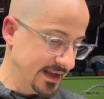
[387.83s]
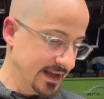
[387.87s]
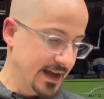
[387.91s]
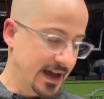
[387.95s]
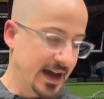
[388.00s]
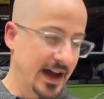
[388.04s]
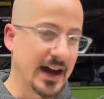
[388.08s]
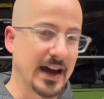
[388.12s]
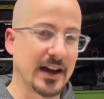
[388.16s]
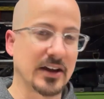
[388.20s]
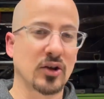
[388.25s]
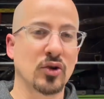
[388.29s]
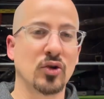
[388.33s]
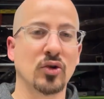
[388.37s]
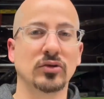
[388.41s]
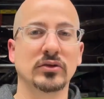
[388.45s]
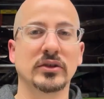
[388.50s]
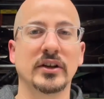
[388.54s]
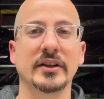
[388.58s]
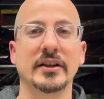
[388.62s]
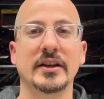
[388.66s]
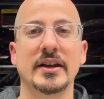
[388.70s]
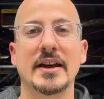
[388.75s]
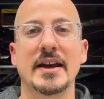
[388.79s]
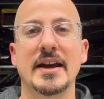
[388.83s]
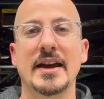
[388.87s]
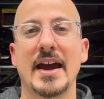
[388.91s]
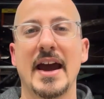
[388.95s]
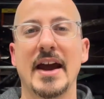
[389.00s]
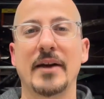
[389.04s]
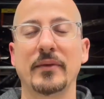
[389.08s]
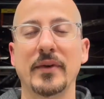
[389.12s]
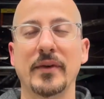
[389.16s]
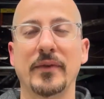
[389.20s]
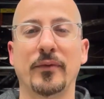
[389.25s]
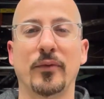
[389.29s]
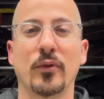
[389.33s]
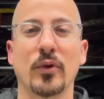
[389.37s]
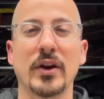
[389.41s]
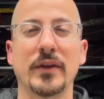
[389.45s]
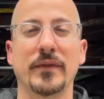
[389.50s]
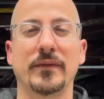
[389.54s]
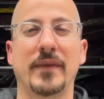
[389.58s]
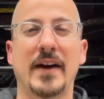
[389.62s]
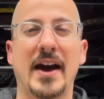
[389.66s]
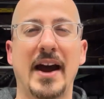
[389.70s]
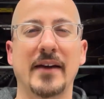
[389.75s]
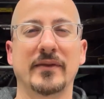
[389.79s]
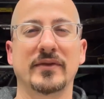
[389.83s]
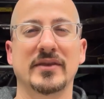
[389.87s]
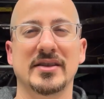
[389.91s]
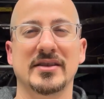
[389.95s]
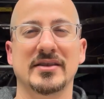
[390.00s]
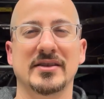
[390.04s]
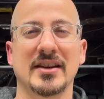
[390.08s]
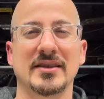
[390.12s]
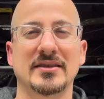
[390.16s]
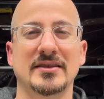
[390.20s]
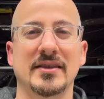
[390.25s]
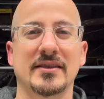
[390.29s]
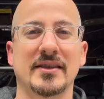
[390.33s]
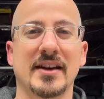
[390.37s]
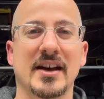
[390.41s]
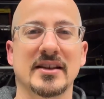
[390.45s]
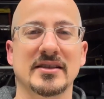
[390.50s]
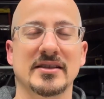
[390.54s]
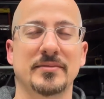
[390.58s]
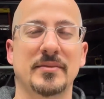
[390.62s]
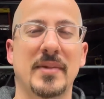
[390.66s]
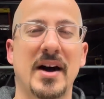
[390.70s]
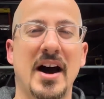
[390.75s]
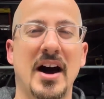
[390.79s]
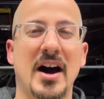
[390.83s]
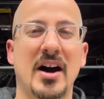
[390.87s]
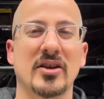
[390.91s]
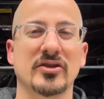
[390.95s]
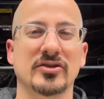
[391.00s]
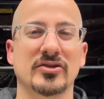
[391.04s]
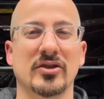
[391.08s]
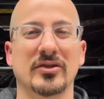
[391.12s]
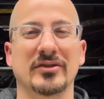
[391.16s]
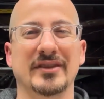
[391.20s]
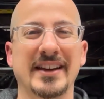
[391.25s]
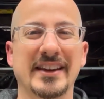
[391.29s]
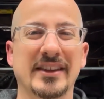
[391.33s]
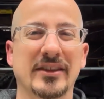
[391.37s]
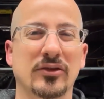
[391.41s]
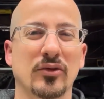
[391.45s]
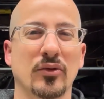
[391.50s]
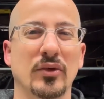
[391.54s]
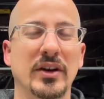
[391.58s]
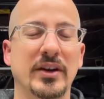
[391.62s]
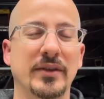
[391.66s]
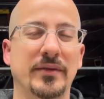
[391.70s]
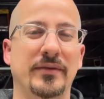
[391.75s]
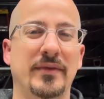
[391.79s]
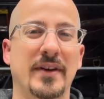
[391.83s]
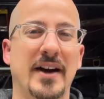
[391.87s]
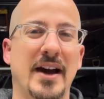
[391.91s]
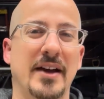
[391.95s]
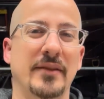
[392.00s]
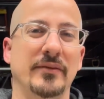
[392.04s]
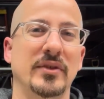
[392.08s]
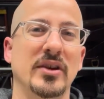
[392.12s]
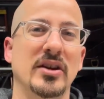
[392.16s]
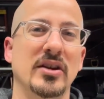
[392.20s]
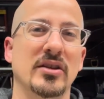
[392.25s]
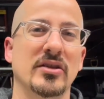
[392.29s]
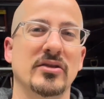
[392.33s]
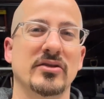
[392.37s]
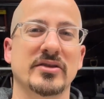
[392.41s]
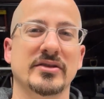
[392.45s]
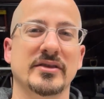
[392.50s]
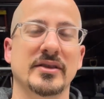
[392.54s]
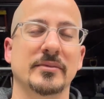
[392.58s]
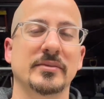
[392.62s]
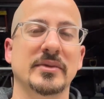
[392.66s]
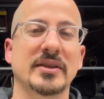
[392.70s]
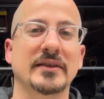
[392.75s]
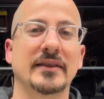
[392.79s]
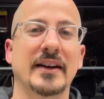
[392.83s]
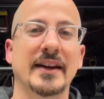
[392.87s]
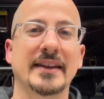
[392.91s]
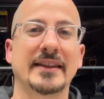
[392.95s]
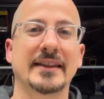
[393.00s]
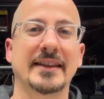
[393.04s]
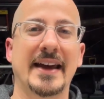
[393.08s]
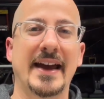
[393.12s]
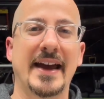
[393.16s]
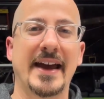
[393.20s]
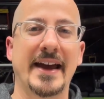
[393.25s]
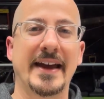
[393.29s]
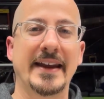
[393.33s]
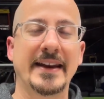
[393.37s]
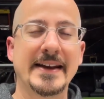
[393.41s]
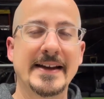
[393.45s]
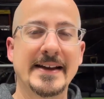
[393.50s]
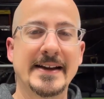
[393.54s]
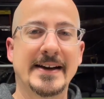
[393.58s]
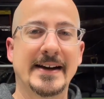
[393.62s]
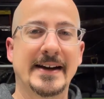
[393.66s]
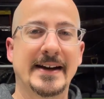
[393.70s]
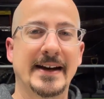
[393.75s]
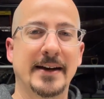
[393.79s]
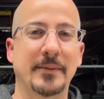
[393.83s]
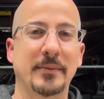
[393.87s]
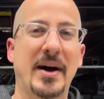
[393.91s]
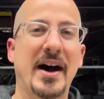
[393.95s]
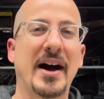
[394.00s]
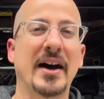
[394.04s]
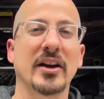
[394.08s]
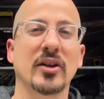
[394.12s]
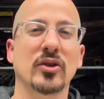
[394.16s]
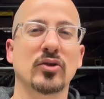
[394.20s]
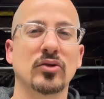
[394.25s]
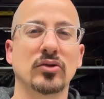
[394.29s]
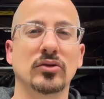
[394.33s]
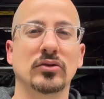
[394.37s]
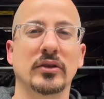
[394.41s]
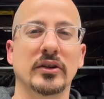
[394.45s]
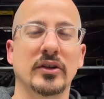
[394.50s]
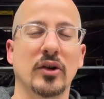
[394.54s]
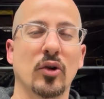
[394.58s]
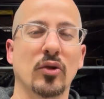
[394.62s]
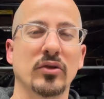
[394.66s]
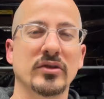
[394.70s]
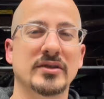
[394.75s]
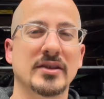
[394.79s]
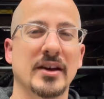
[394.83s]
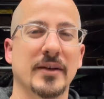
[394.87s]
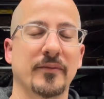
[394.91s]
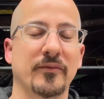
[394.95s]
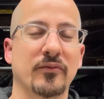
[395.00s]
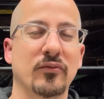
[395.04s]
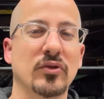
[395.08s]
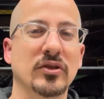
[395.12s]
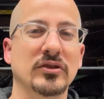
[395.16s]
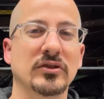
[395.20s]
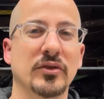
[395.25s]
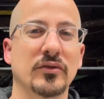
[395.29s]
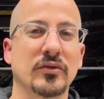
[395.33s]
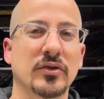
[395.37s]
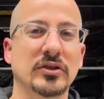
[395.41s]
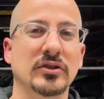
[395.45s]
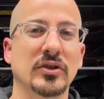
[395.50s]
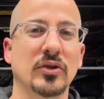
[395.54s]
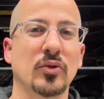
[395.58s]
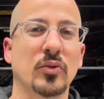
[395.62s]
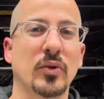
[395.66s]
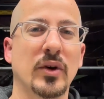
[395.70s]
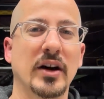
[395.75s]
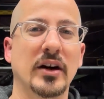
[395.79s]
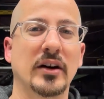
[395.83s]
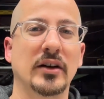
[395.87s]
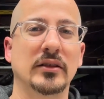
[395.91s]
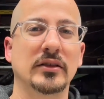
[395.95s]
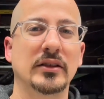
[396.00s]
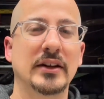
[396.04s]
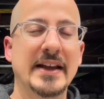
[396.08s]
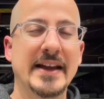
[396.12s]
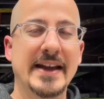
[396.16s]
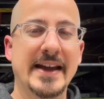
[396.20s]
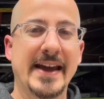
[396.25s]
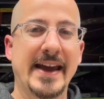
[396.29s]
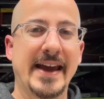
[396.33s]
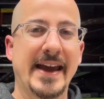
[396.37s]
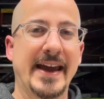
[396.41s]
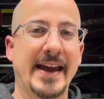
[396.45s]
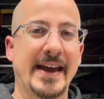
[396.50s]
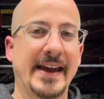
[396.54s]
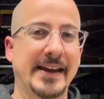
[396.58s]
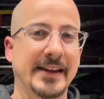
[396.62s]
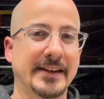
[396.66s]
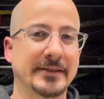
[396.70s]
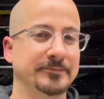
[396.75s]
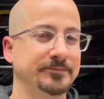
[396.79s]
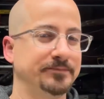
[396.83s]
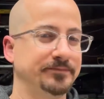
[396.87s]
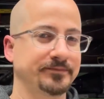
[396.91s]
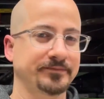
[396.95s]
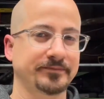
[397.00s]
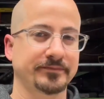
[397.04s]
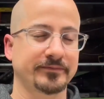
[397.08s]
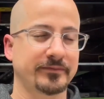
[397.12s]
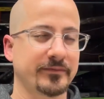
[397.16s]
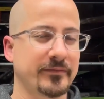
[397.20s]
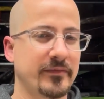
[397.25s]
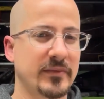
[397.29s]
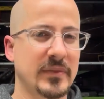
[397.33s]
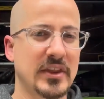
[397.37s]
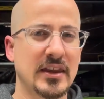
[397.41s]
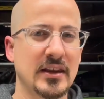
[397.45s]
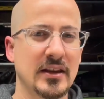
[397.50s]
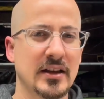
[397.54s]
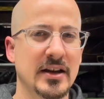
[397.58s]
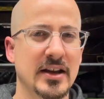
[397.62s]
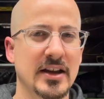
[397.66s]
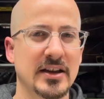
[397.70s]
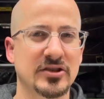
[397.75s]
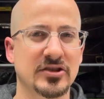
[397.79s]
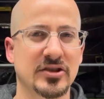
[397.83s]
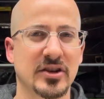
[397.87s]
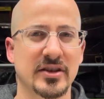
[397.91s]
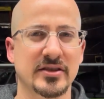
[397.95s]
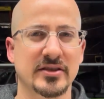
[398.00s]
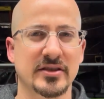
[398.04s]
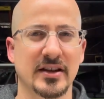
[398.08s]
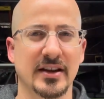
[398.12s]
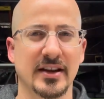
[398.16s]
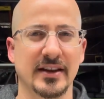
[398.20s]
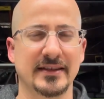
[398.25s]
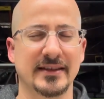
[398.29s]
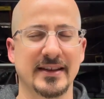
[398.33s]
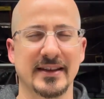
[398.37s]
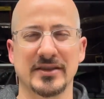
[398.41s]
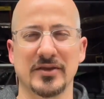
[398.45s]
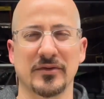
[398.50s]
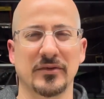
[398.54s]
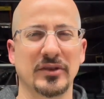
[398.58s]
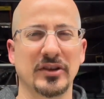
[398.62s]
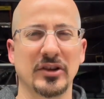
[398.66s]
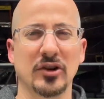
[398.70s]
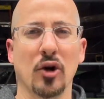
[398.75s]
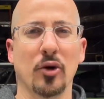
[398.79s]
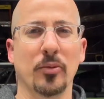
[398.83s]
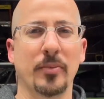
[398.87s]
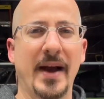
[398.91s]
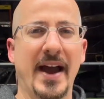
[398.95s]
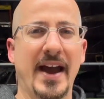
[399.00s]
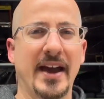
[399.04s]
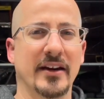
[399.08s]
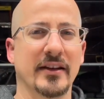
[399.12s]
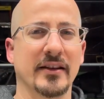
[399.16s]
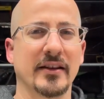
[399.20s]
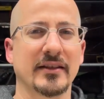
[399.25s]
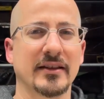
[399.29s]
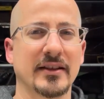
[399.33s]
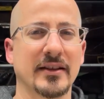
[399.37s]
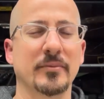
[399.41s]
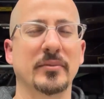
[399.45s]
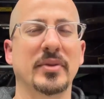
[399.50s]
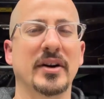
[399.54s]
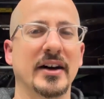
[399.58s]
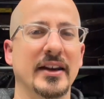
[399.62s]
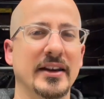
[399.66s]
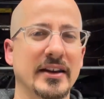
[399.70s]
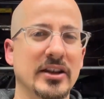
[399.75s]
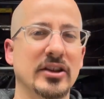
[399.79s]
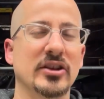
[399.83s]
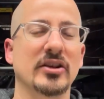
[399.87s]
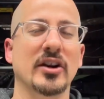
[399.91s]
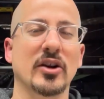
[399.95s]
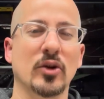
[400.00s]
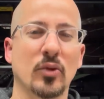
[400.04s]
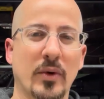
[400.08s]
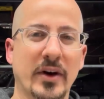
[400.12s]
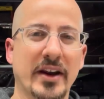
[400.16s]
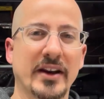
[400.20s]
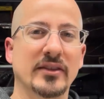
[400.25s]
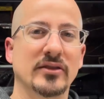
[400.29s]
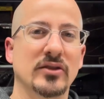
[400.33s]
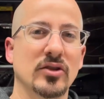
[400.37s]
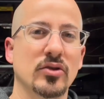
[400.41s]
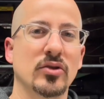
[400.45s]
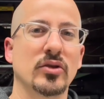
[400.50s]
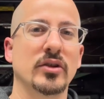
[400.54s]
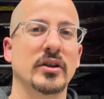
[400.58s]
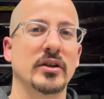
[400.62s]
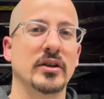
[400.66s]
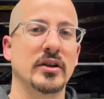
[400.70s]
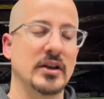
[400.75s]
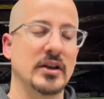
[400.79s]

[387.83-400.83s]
Coolant, every 45 to 60,000 miles or like 3 to 5 years, something like that. Honda coolant holds up really, really well, and it's just doesn't really go bad or anything, but you're going to want to do it.